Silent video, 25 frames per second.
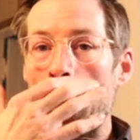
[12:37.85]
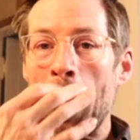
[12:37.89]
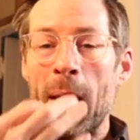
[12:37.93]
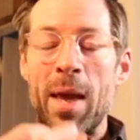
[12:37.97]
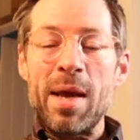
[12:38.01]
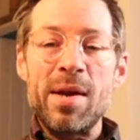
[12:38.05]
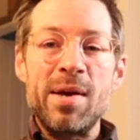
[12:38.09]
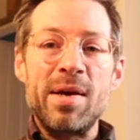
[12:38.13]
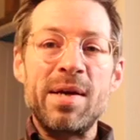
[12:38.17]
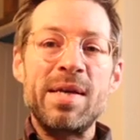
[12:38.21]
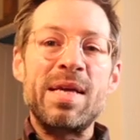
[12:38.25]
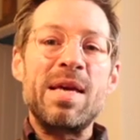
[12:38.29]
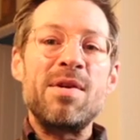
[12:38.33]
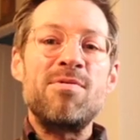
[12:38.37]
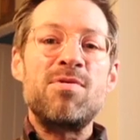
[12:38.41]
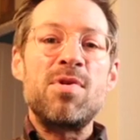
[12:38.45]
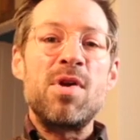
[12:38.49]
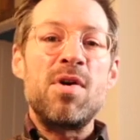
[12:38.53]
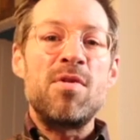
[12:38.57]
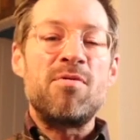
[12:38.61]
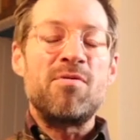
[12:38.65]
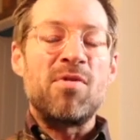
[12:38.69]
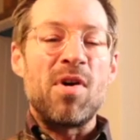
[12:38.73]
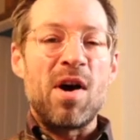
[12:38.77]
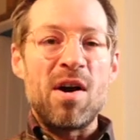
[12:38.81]
Can I give
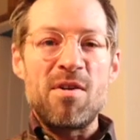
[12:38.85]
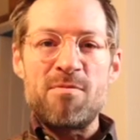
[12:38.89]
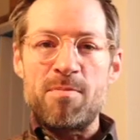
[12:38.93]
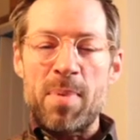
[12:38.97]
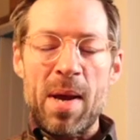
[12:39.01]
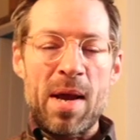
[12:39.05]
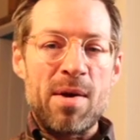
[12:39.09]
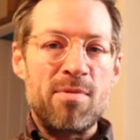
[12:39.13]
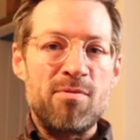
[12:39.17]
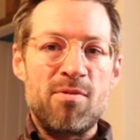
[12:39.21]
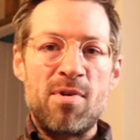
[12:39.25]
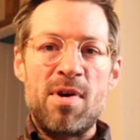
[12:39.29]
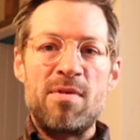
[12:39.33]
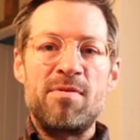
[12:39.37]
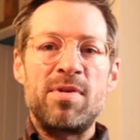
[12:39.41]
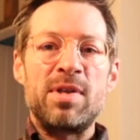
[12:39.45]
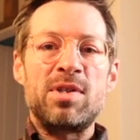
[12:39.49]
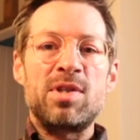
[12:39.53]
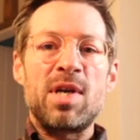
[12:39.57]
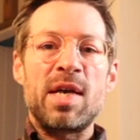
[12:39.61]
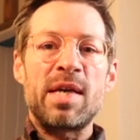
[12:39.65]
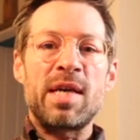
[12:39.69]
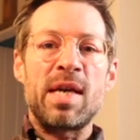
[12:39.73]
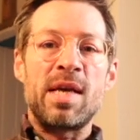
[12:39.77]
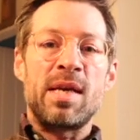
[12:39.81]
you £5 for every
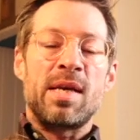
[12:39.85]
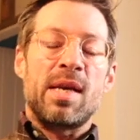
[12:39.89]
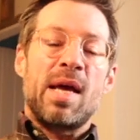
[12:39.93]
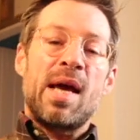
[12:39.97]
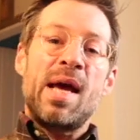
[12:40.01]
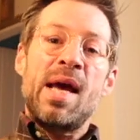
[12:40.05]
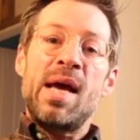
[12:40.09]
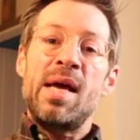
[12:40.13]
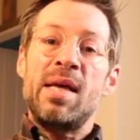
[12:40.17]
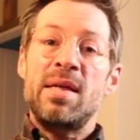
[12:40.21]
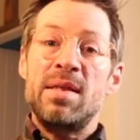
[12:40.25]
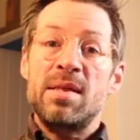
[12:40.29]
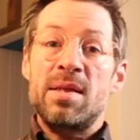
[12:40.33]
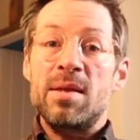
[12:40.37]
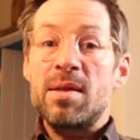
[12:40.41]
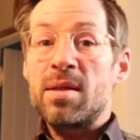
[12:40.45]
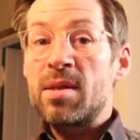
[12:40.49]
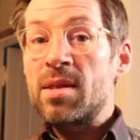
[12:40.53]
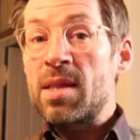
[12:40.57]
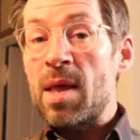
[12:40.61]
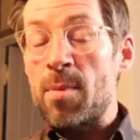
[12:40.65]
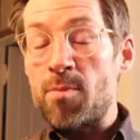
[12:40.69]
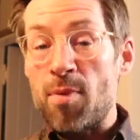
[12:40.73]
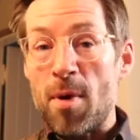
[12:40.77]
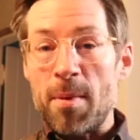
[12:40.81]
check-in? And
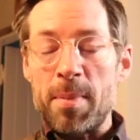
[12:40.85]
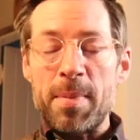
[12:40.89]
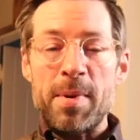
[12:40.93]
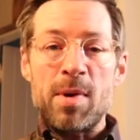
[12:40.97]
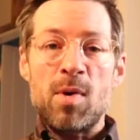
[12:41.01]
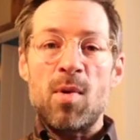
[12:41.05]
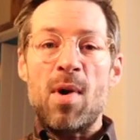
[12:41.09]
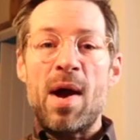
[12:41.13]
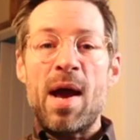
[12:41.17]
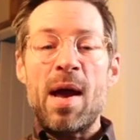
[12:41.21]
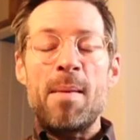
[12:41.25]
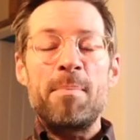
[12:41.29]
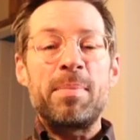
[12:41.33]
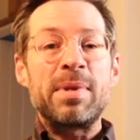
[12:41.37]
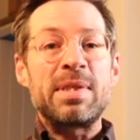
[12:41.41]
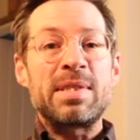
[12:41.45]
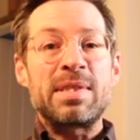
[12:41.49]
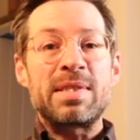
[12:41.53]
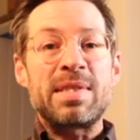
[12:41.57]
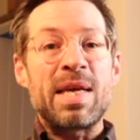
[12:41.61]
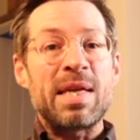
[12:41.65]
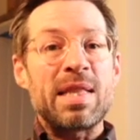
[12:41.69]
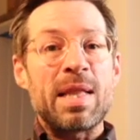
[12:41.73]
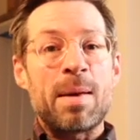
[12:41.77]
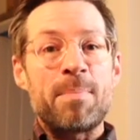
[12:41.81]
they're probably quite happy
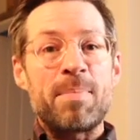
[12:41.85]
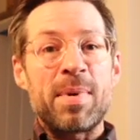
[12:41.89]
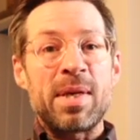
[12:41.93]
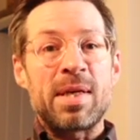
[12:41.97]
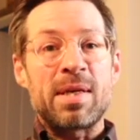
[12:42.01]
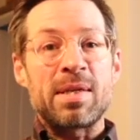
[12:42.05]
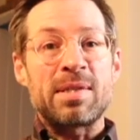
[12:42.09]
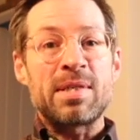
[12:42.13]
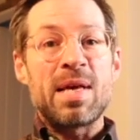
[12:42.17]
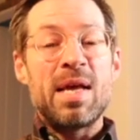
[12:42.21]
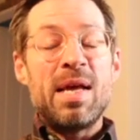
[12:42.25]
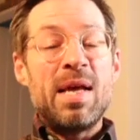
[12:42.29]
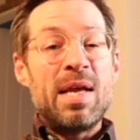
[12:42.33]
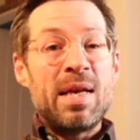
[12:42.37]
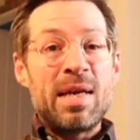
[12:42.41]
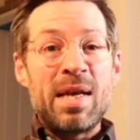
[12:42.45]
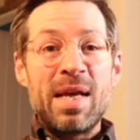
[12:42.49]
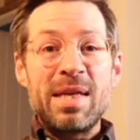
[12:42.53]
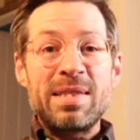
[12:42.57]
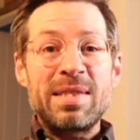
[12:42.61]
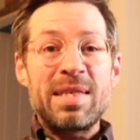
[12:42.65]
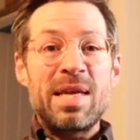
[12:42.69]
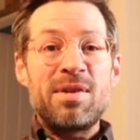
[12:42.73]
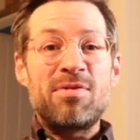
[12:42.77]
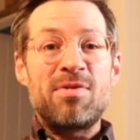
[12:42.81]
to take that, because
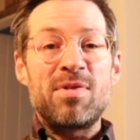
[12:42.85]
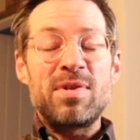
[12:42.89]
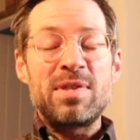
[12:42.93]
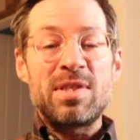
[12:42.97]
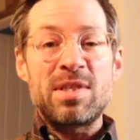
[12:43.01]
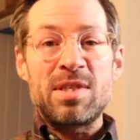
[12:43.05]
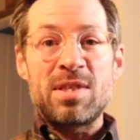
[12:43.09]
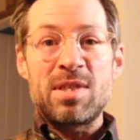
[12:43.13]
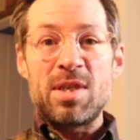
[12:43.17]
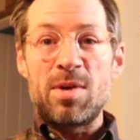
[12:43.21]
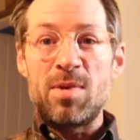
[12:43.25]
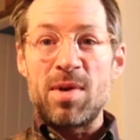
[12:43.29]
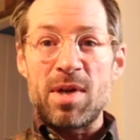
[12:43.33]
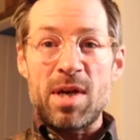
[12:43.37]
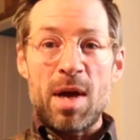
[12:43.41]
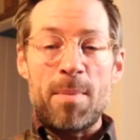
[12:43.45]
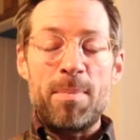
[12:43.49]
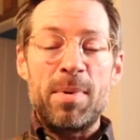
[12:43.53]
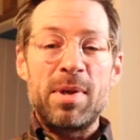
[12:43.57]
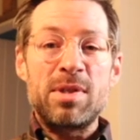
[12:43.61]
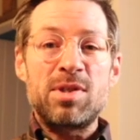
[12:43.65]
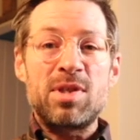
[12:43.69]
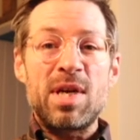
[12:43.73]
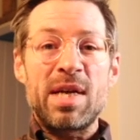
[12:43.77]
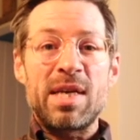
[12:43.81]
let's say, for instance, they do a
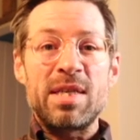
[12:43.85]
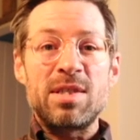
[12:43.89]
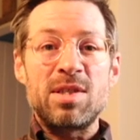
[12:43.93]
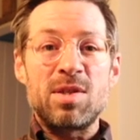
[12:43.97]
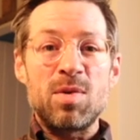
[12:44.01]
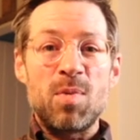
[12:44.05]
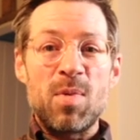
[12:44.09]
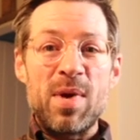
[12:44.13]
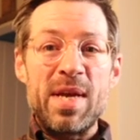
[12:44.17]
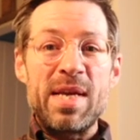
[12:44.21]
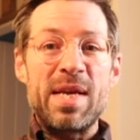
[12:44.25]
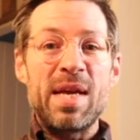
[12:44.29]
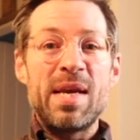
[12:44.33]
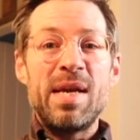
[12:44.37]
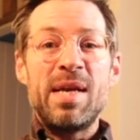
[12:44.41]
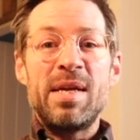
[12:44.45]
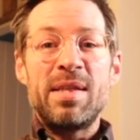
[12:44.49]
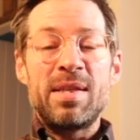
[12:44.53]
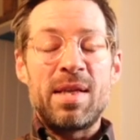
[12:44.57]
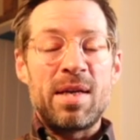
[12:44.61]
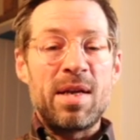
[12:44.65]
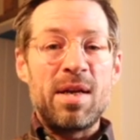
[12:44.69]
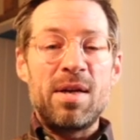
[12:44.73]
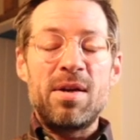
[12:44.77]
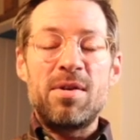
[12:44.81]
couple of check-ins a week.
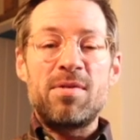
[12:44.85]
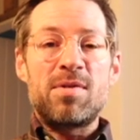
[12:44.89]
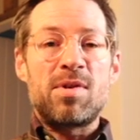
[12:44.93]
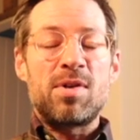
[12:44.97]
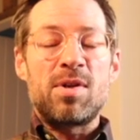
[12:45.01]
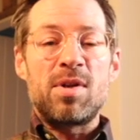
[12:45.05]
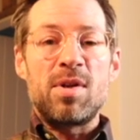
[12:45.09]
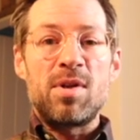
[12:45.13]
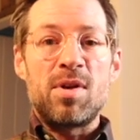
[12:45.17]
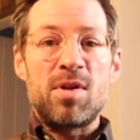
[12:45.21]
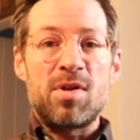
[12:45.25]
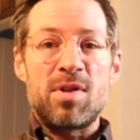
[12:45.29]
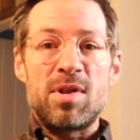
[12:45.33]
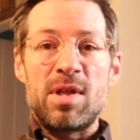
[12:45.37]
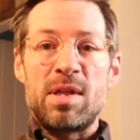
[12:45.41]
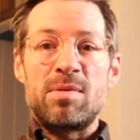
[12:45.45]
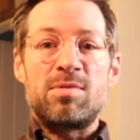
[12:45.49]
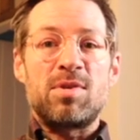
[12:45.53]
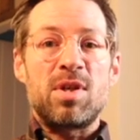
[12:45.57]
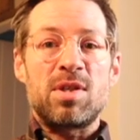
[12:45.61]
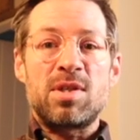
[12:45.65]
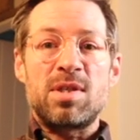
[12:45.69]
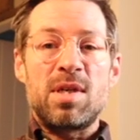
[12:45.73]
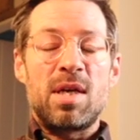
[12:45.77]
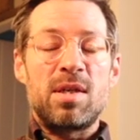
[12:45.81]
They don't have to do anything. They've
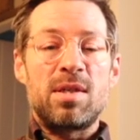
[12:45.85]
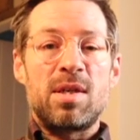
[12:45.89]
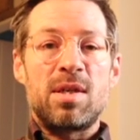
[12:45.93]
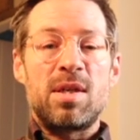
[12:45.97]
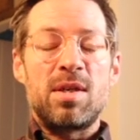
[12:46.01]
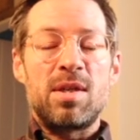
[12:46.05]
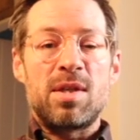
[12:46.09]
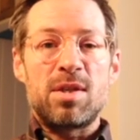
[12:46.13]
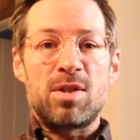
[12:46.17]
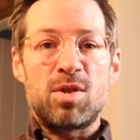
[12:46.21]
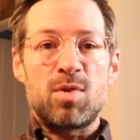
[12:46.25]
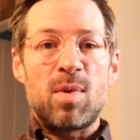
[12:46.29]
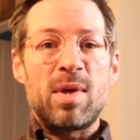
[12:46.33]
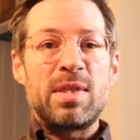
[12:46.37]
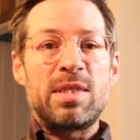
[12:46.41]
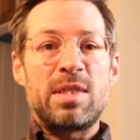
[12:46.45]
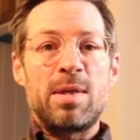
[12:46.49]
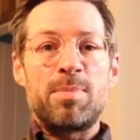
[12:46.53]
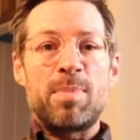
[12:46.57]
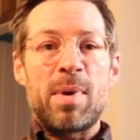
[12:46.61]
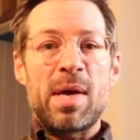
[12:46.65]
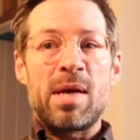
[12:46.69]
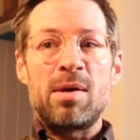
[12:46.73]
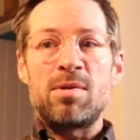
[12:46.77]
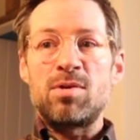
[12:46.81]
just earned another
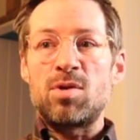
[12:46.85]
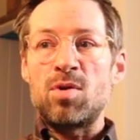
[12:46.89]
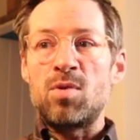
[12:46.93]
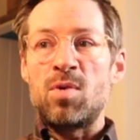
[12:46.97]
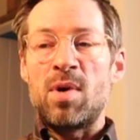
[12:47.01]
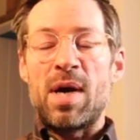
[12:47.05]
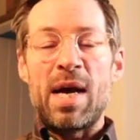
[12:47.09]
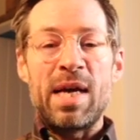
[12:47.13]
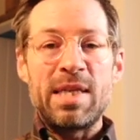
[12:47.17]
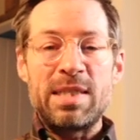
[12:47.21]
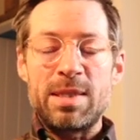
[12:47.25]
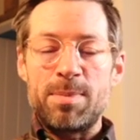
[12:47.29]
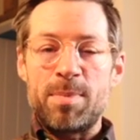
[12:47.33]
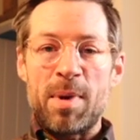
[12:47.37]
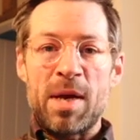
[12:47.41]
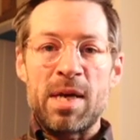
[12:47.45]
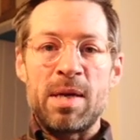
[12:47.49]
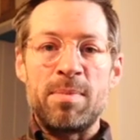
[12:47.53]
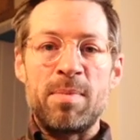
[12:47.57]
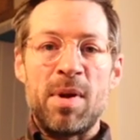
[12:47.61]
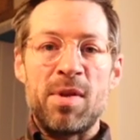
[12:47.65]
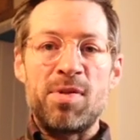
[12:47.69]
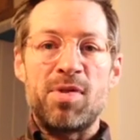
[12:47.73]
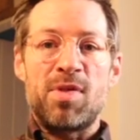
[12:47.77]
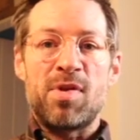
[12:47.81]
£20 or £80
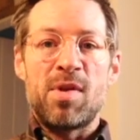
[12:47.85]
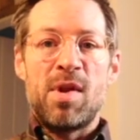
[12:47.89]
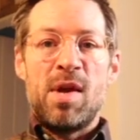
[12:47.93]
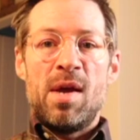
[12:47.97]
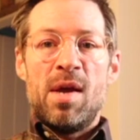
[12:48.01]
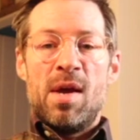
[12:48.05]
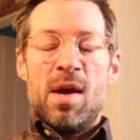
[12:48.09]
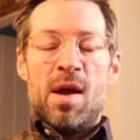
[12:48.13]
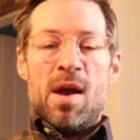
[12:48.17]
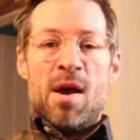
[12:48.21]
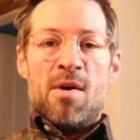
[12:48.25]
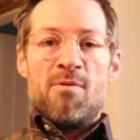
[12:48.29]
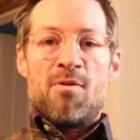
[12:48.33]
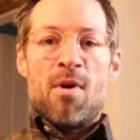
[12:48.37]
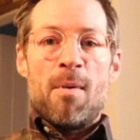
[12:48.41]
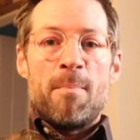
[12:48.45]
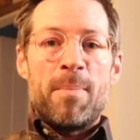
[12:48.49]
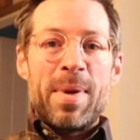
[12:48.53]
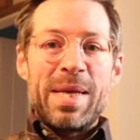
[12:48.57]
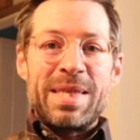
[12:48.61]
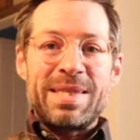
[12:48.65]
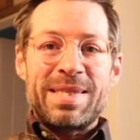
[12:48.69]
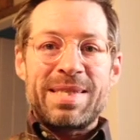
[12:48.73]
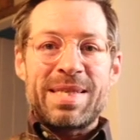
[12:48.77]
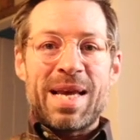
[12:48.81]
a month from
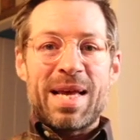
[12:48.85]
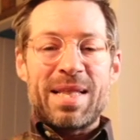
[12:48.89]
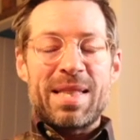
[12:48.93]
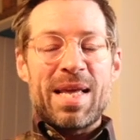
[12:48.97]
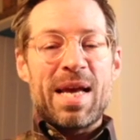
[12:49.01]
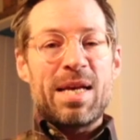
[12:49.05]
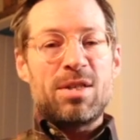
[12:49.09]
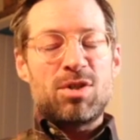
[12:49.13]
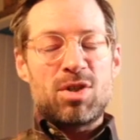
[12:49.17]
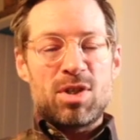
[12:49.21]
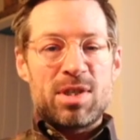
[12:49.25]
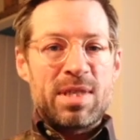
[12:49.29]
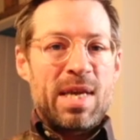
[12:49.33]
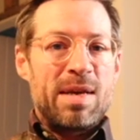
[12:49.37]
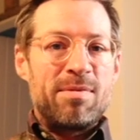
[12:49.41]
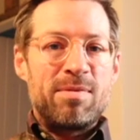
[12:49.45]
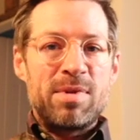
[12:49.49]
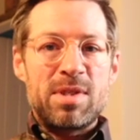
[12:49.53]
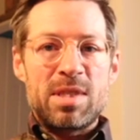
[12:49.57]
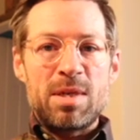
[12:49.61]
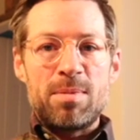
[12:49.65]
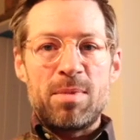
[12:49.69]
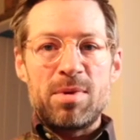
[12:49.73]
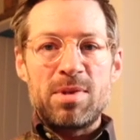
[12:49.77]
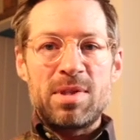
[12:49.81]
being sat there and just
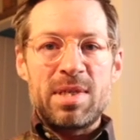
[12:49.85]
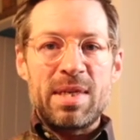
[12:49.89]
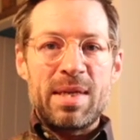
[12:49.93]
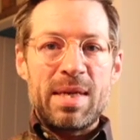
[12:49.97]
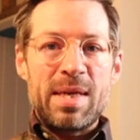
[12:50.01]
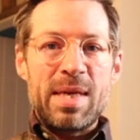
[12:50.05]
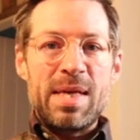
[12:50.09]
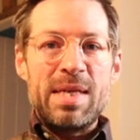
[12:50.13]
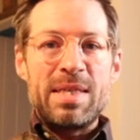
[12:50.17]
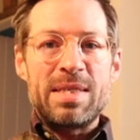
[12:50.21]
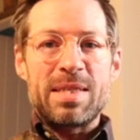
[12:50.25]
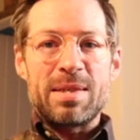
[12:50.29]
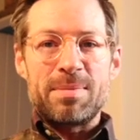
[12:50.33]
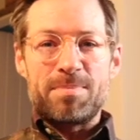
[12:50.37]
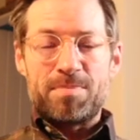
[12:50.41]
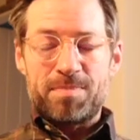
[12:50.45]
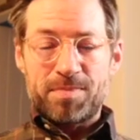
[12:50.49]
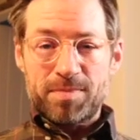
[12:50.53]
giving someone some keys.